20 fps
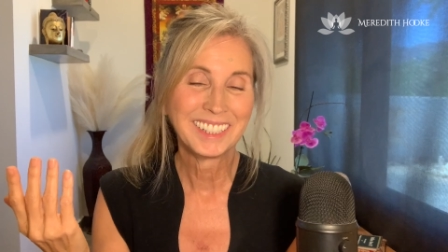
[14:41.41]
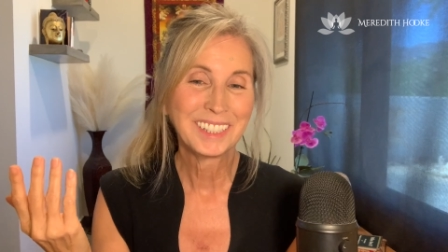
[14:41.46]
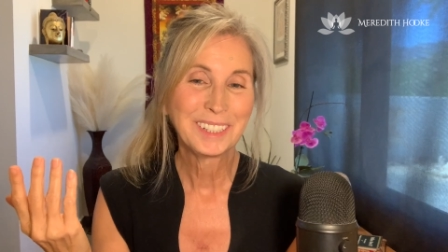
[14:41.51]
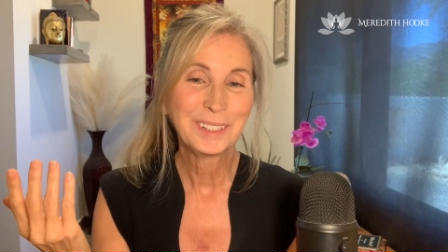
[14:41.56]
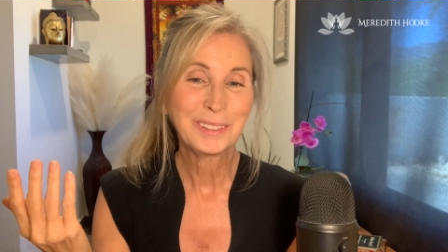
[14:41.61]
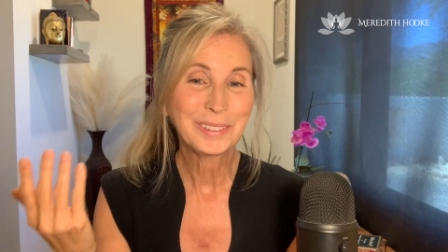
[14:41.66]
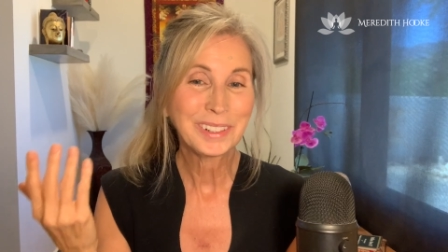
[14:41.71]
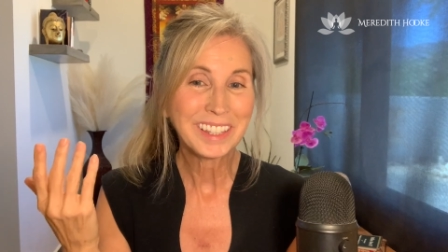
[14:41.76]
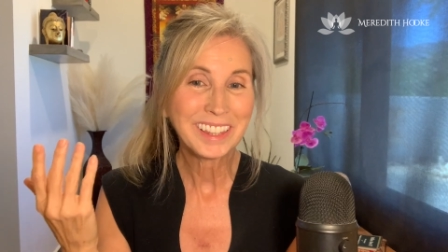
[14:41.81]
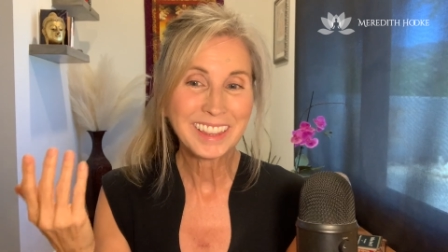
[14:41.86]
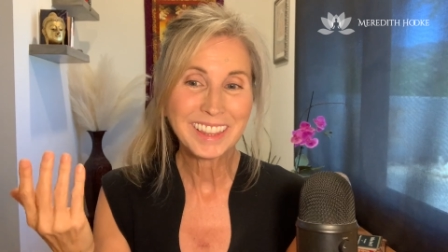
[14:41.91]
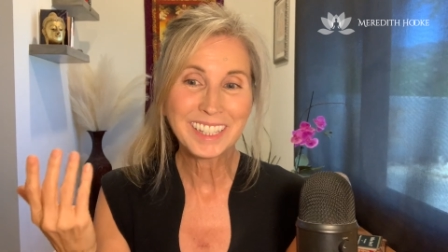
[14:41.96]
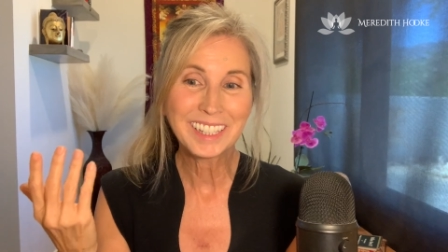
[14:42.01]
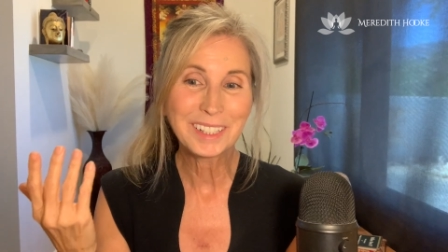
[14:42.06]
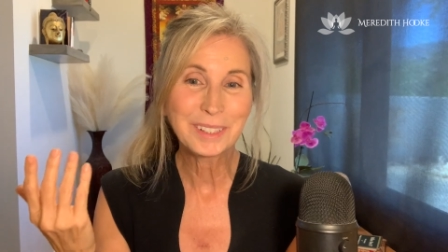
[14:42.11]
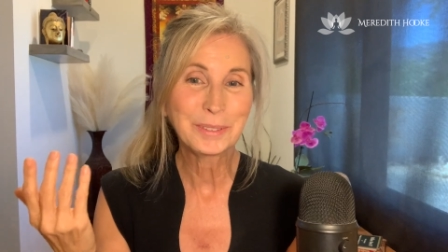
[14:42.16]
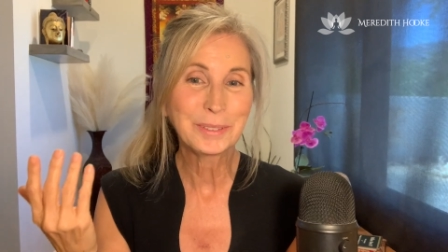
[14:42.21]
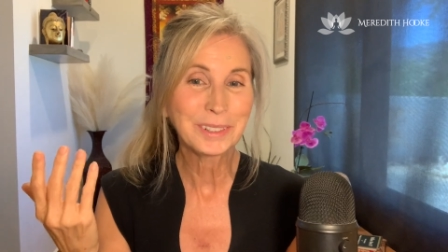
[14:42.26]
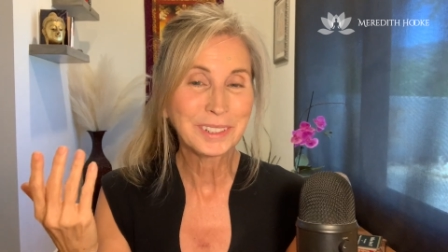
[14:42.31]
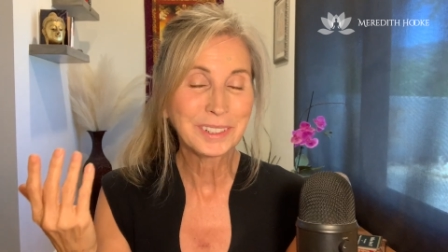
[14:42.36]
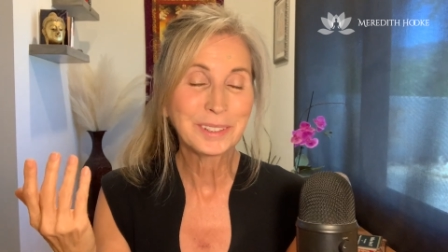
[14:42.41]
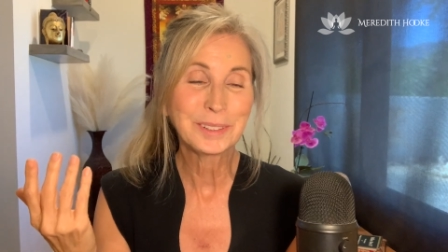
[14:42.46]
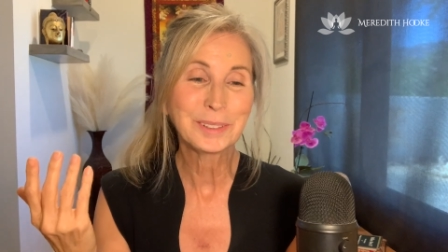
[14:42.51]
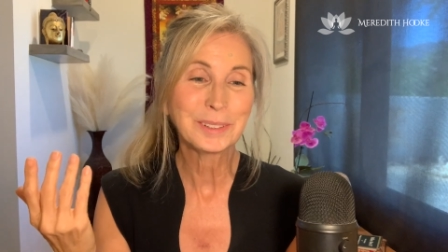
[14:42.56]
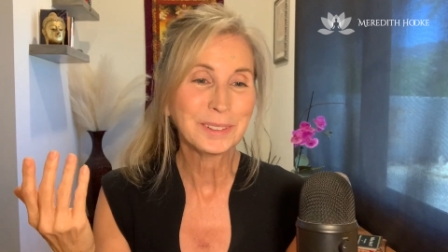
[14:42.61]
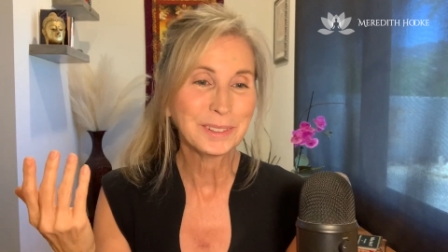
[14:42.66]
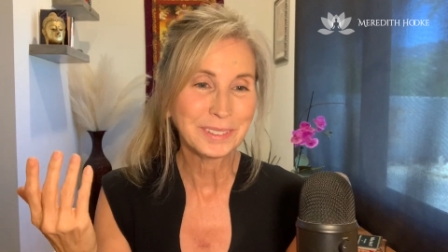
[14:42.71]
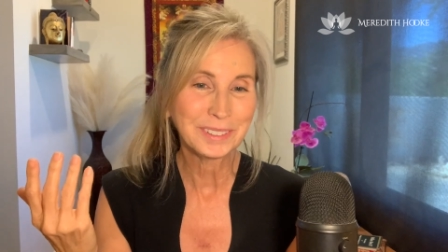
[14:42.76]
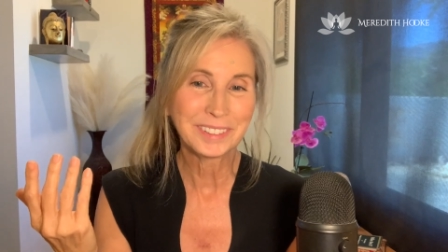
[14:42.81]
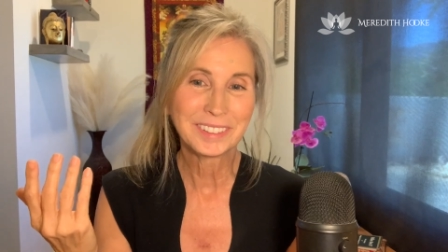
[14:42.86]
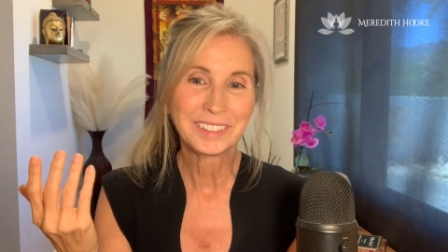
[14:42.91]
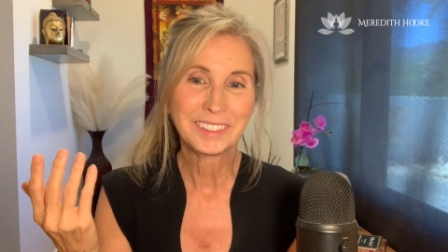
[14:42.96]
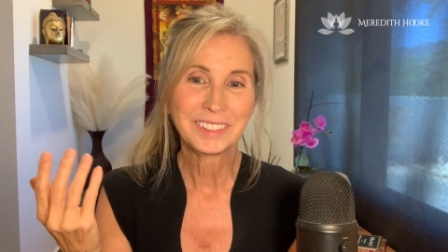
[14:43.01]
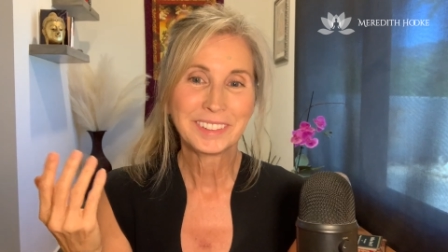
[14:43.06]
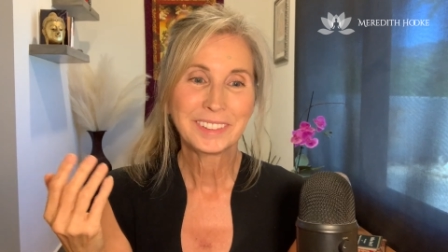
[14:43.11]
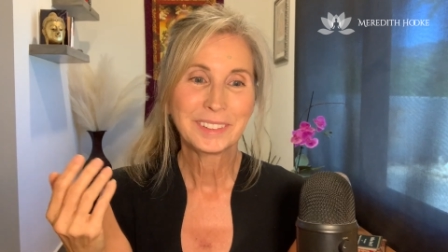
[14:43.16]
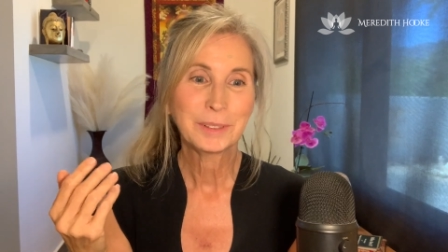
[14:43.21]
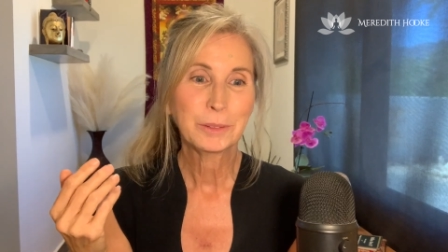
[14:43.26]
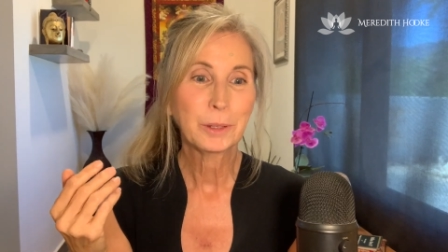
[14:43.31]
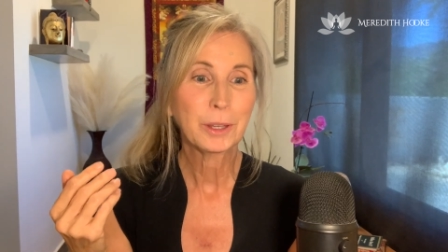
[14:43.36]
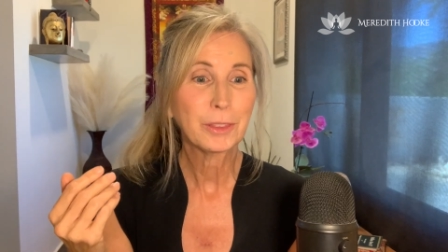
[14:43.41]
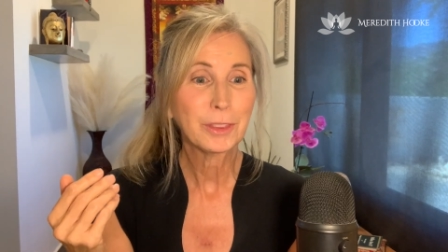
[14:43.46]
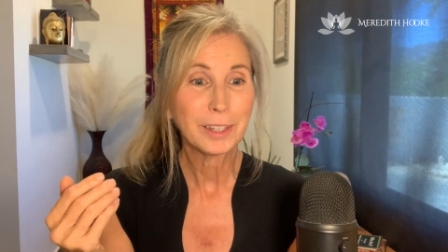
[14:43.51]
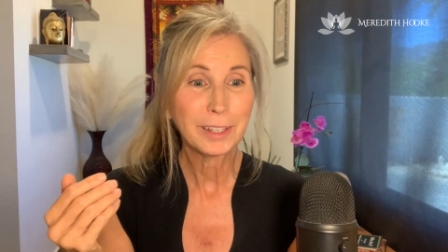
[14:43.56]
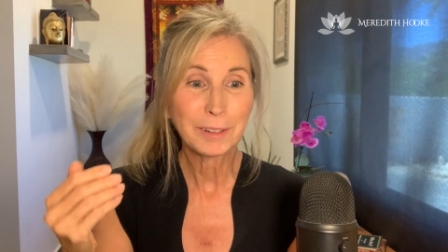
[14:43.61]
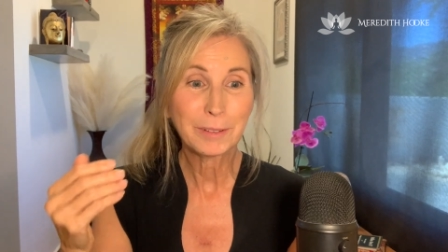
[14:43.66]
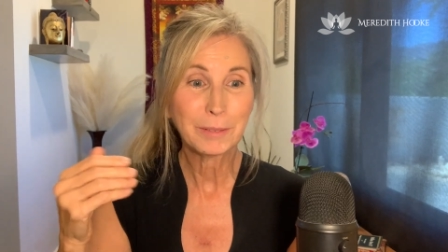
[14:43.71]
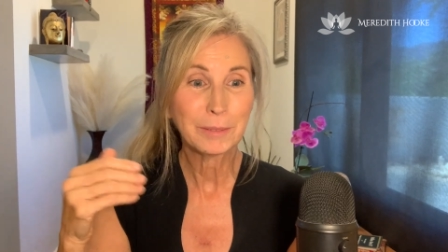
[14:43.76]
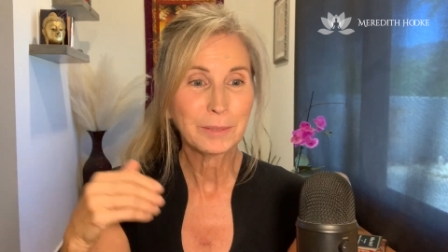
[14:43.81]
We think we do. We think,